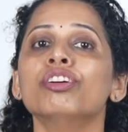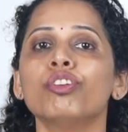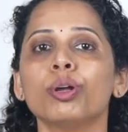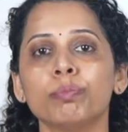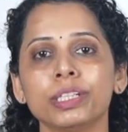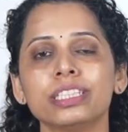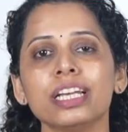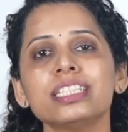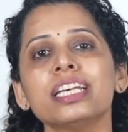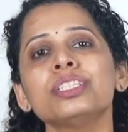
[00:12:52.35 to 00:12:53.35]
for
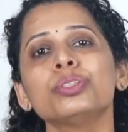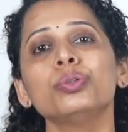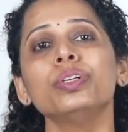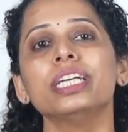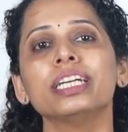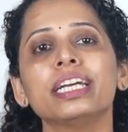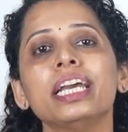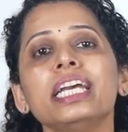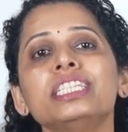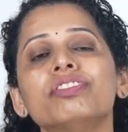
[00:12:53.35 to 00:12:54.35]
businesses to engage